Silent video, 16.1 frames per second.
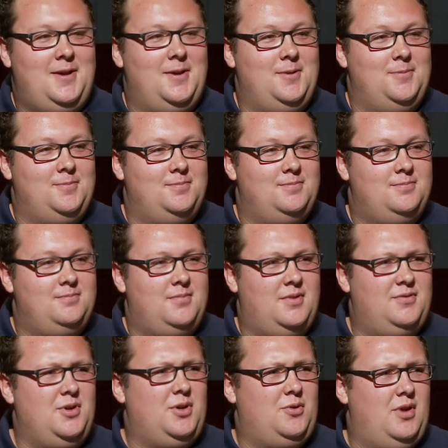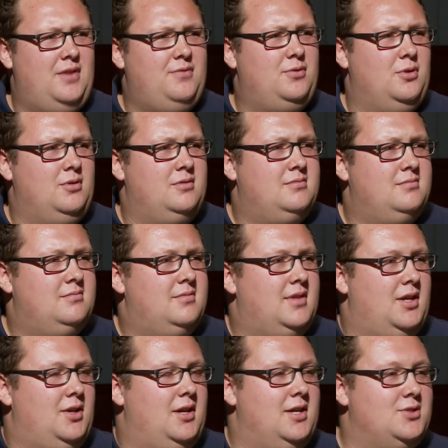um, but very grateful
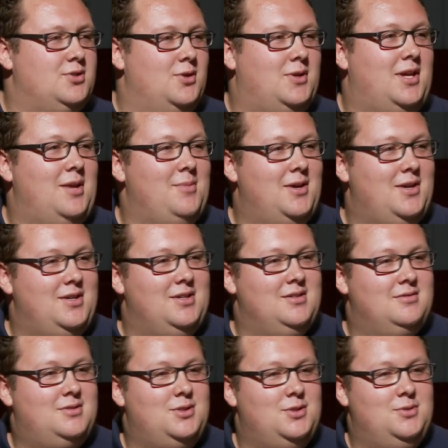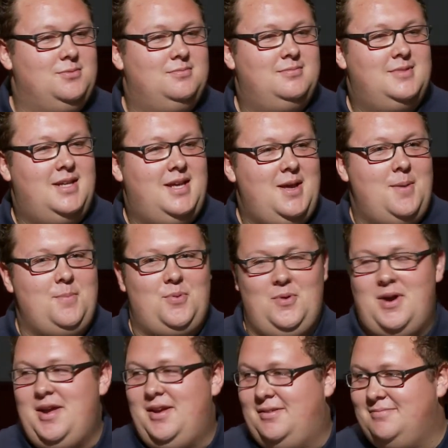that you guys all came out here to
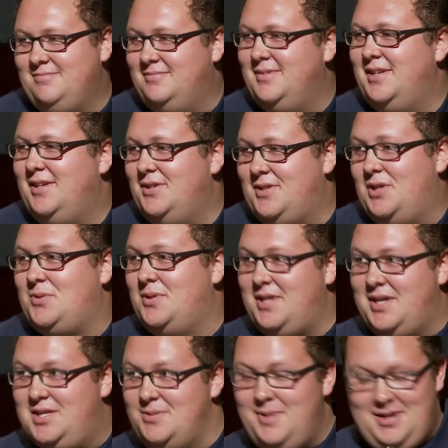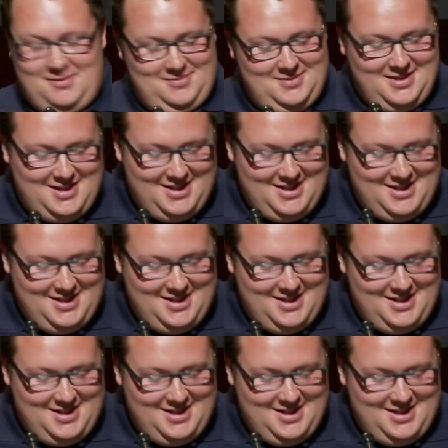pray that's what it is about.